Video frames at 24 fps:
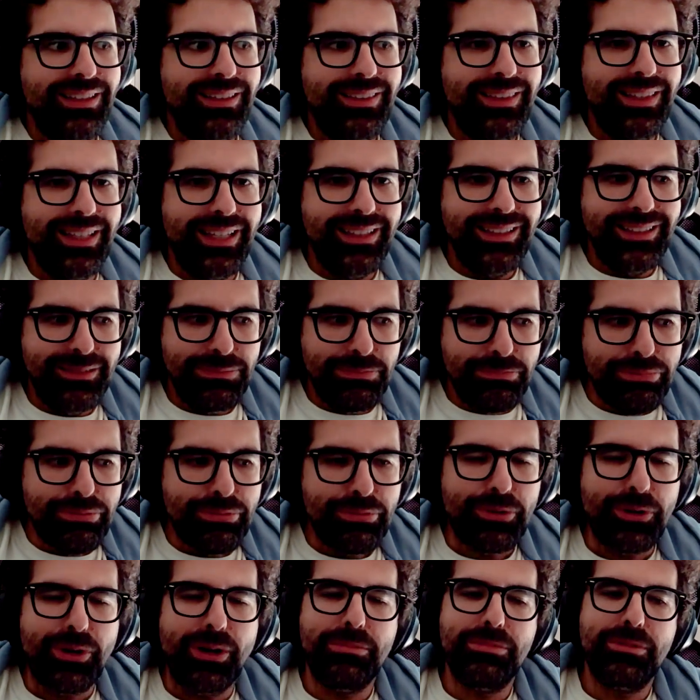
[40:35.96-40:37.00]
then it's
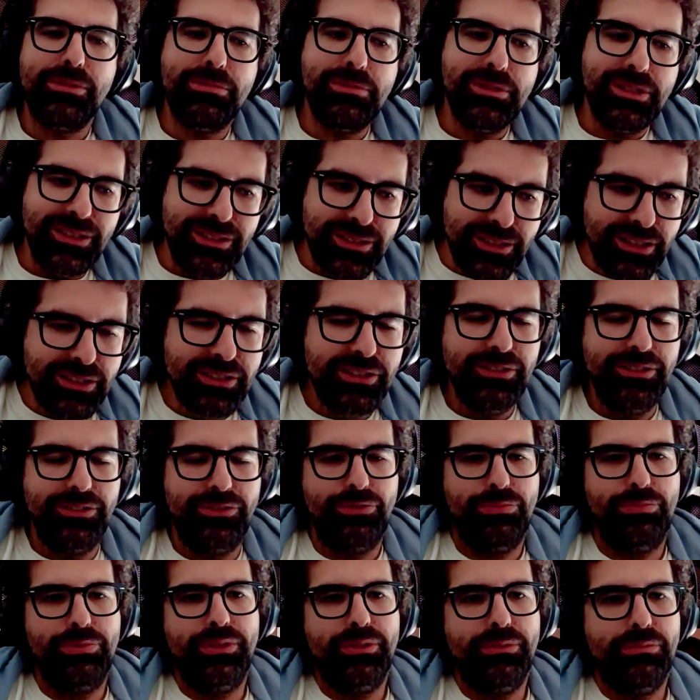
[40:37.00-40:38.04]
probably not going to
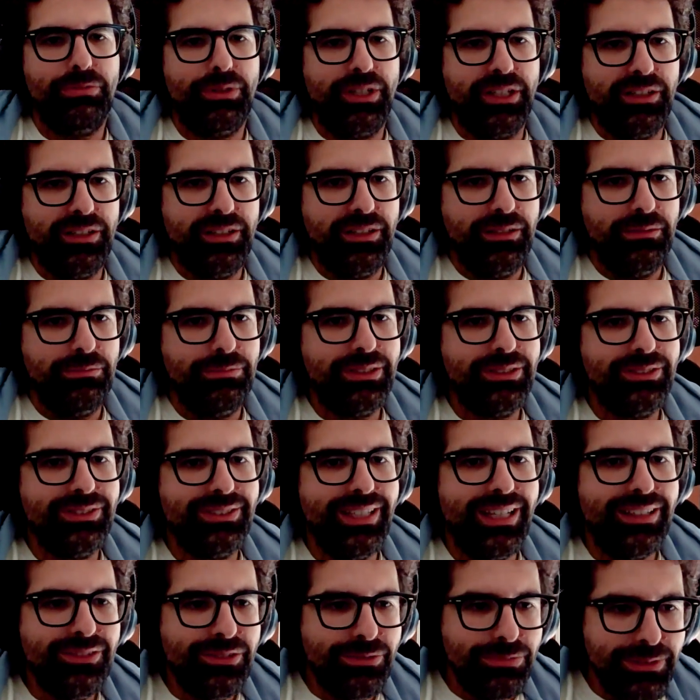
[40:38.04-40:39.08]
be a break because it
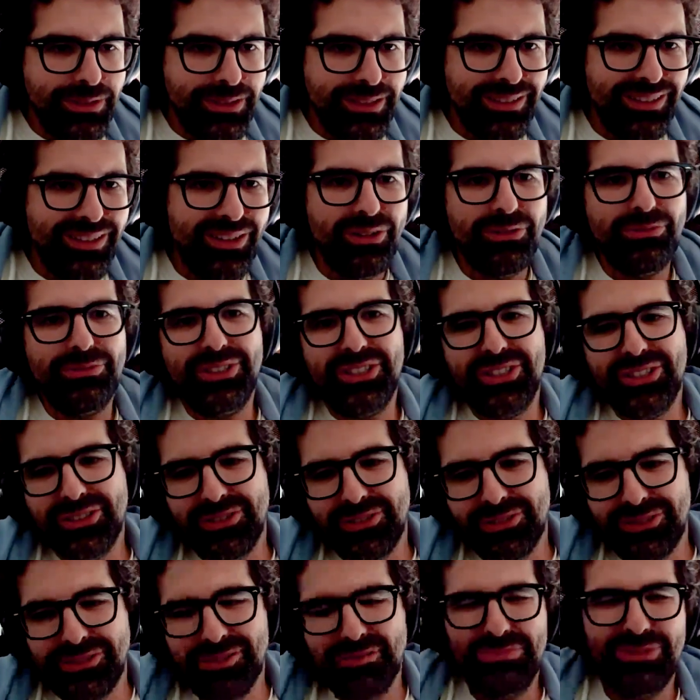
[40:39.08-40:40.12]
has to be
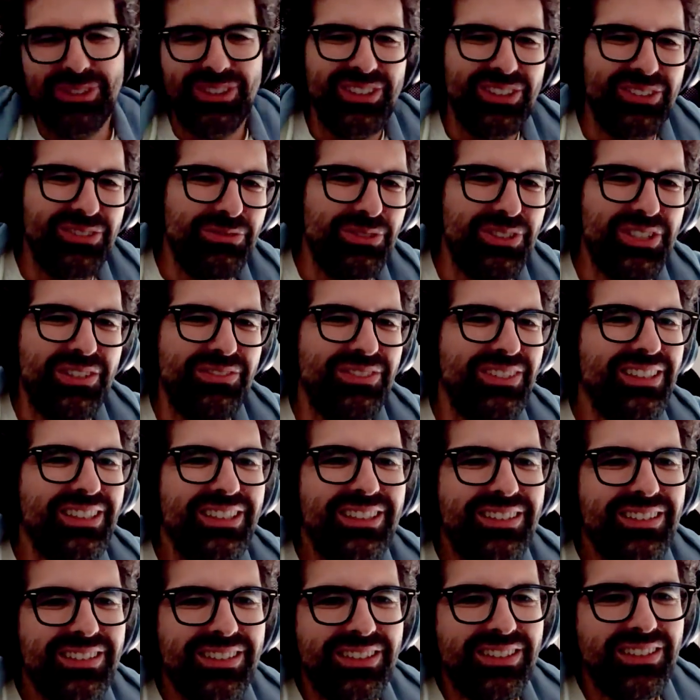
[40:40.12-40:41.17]
original, but not too much. I mean,
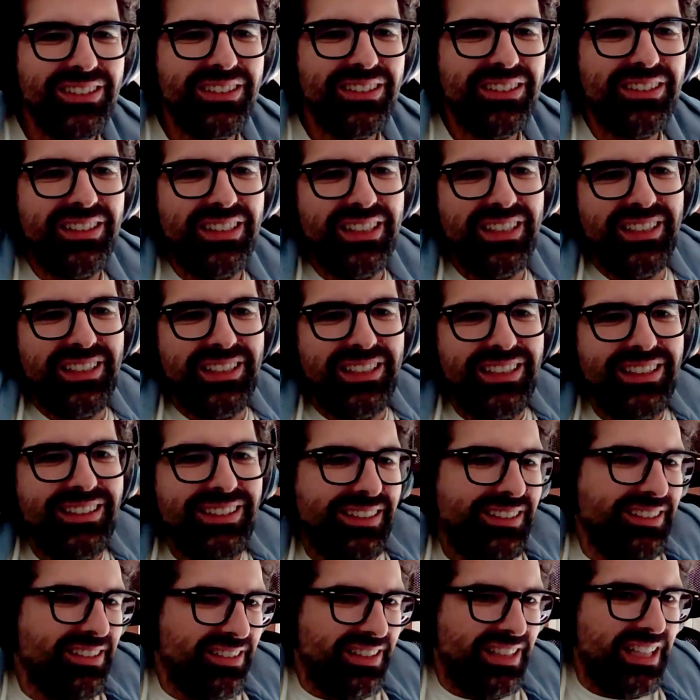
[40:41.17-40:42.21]
it's an
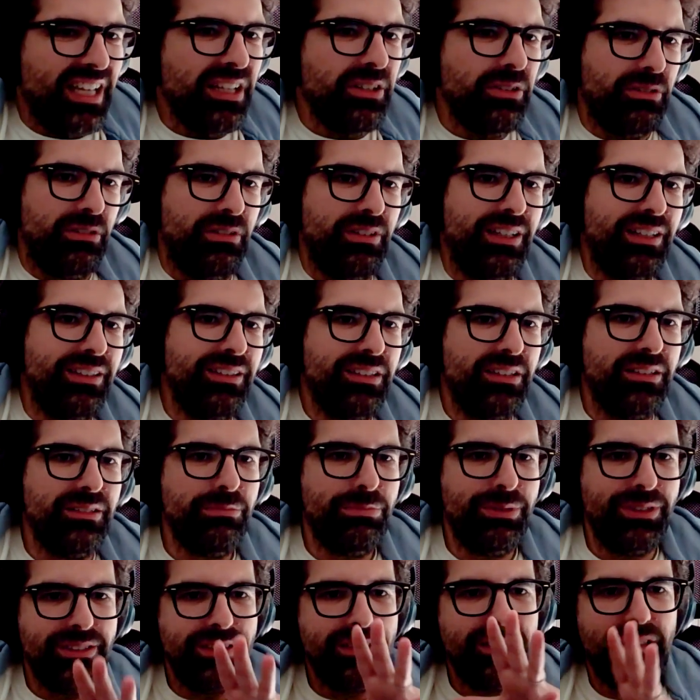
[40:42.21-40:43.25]
outlier, and they
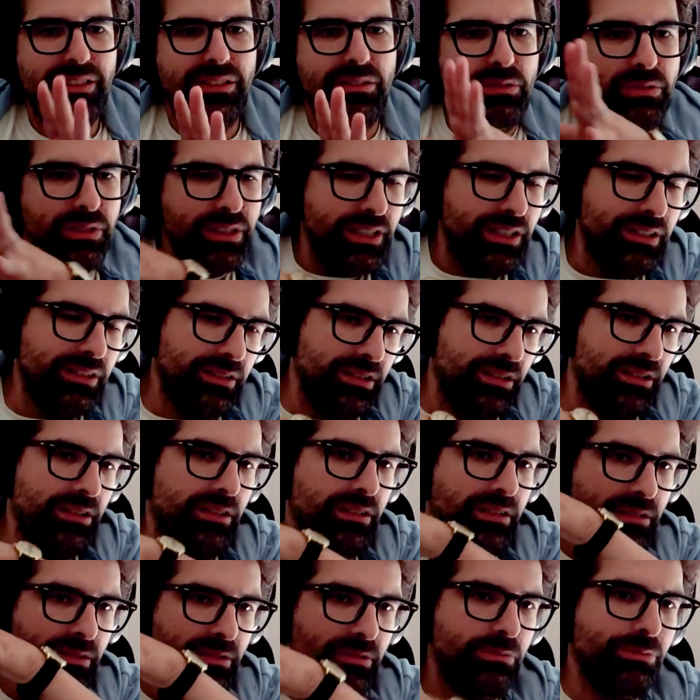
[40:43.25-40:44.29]
basically look at
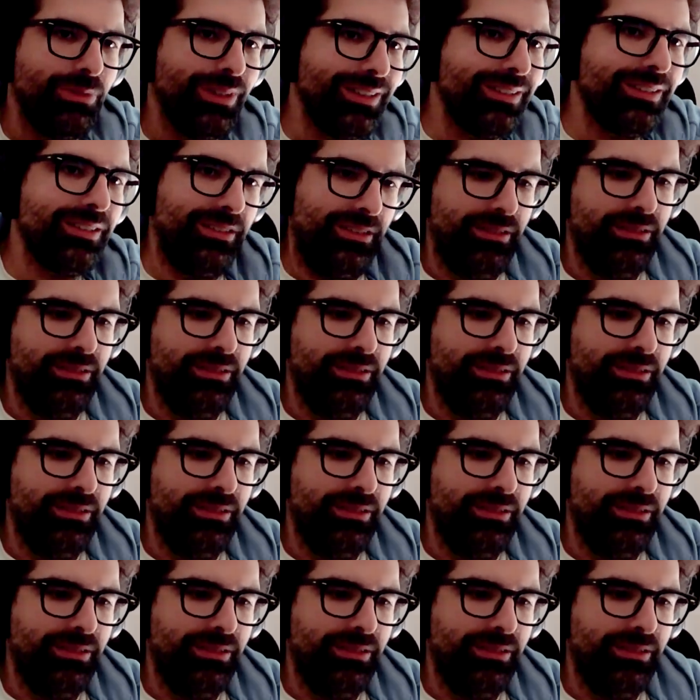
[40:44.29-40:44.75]
what's